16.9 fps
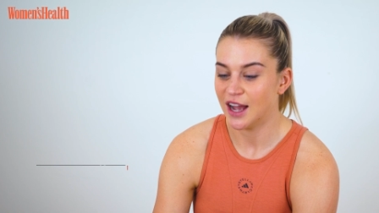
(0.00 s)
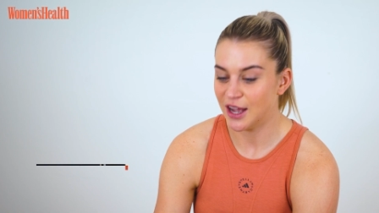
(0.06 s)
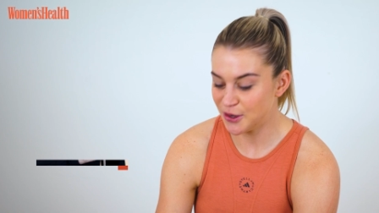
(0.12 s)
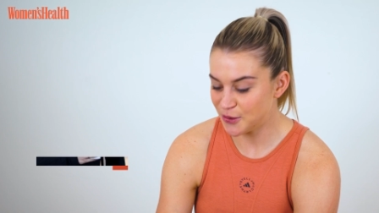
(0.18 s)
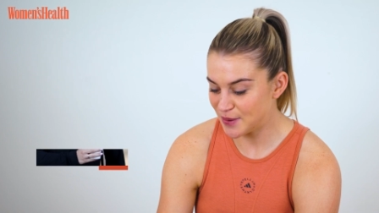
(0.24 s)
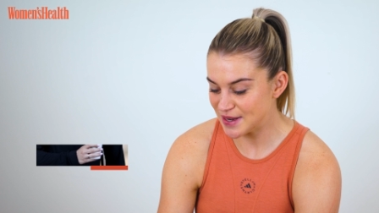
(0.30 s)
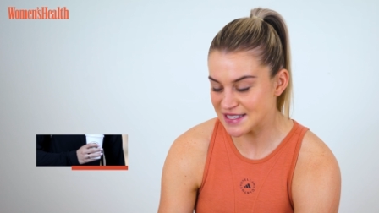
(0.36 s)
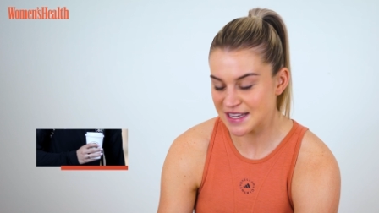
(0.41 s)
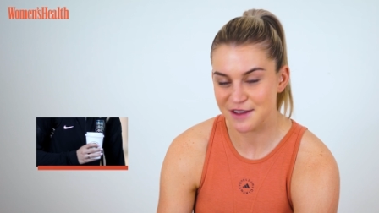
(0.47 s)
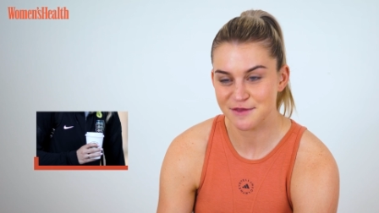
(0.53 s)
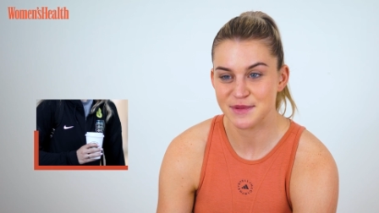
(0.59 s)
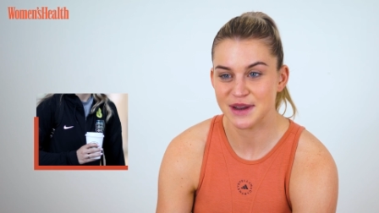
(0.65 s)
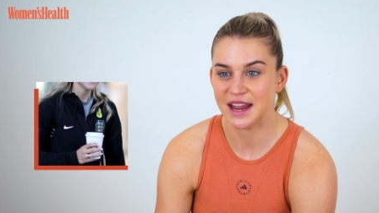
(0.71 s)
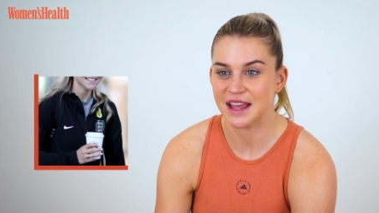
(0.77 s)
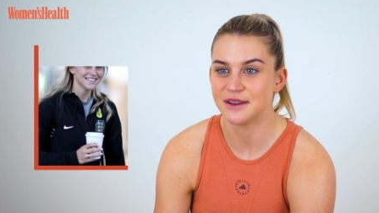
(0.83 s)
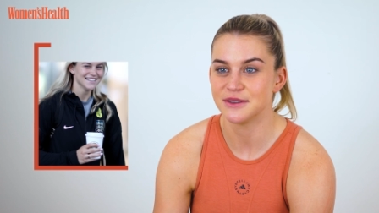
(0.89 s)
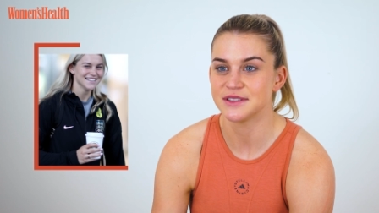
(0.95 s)
I always have
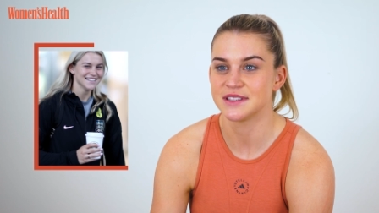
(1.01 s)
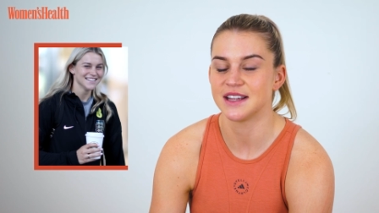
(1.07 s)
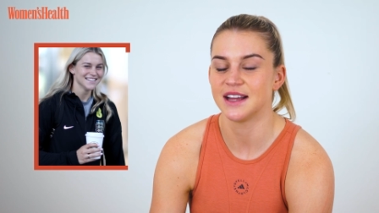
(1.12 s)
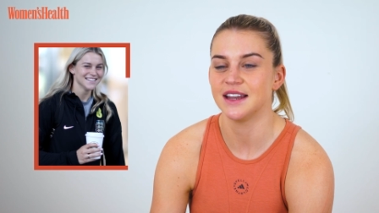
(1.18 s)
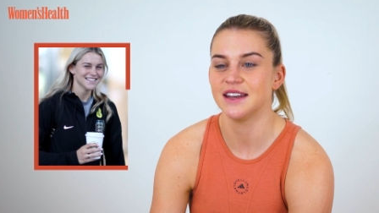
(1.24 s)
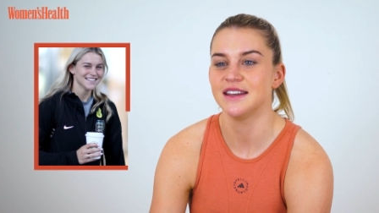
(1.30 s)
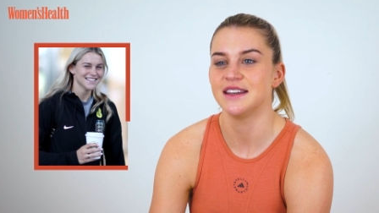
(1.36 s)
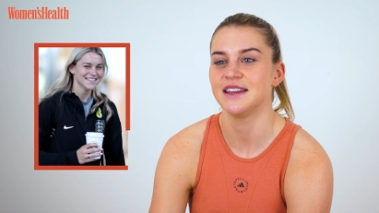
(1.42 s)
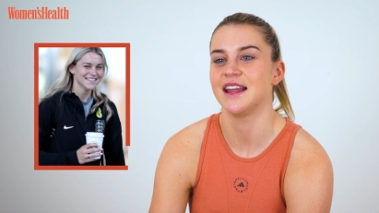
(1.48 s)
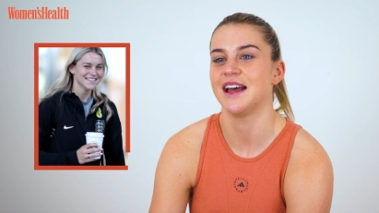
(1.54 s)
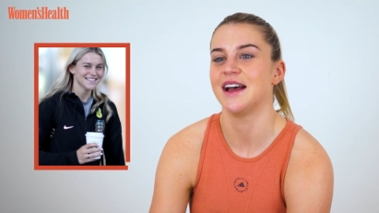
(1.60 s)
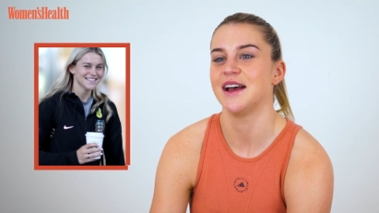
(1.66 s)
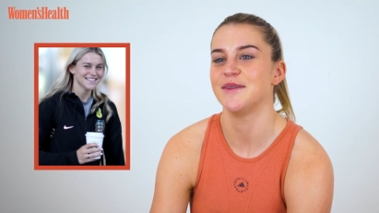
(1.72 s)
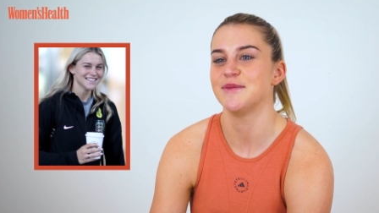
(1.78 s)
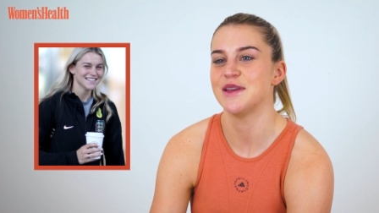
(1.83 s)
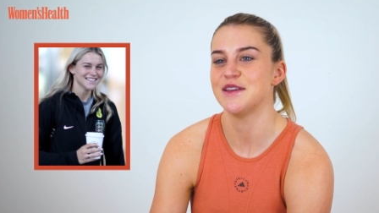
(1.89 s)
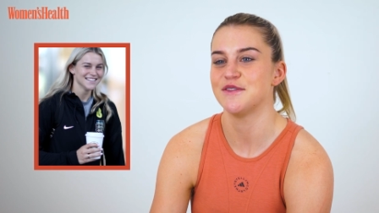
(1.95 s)
my nails done,
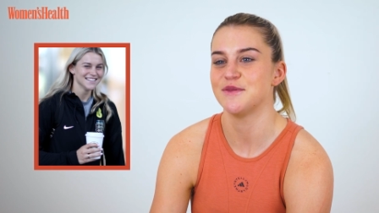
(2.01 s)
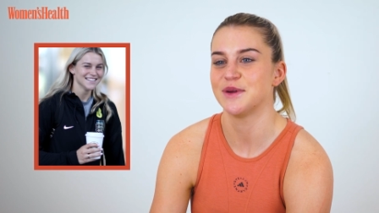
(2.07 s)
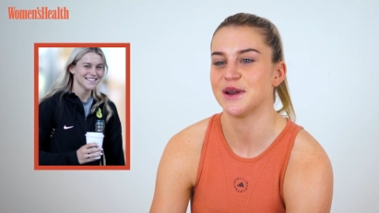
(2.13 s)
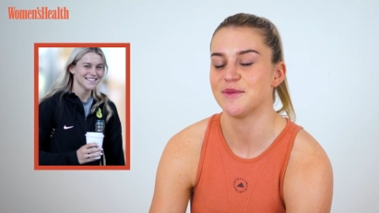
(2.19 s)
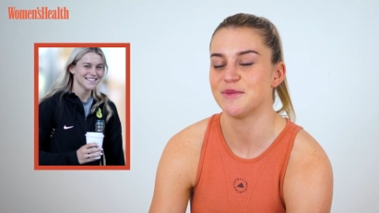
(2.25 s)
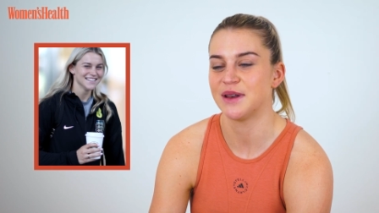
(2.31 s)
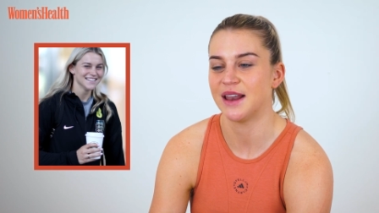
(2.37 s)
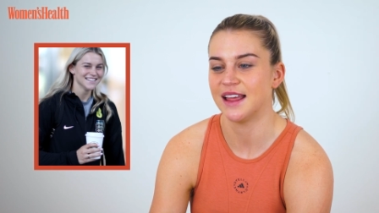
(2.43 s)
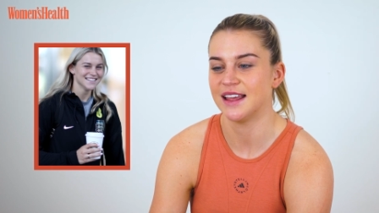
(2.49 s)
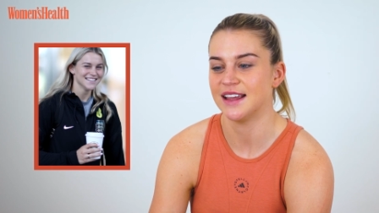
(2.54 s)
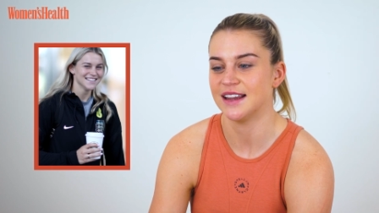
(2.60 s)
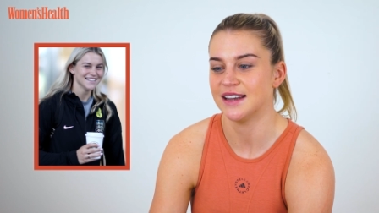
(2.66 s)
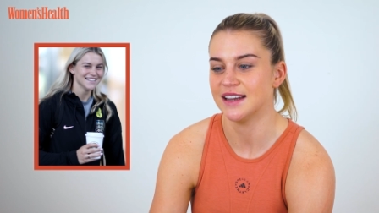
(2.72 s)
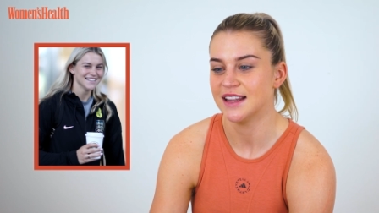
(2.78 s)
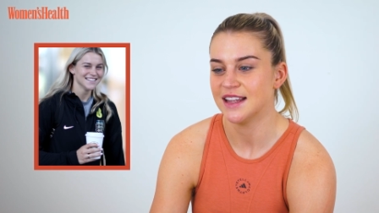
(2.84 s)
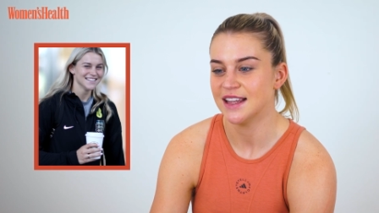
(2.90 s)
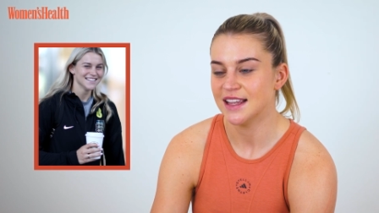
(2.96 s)
um, even when I'm
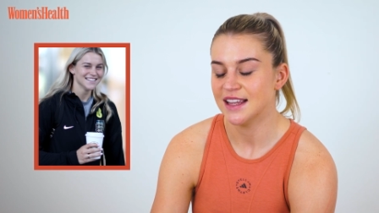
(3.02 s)
playing.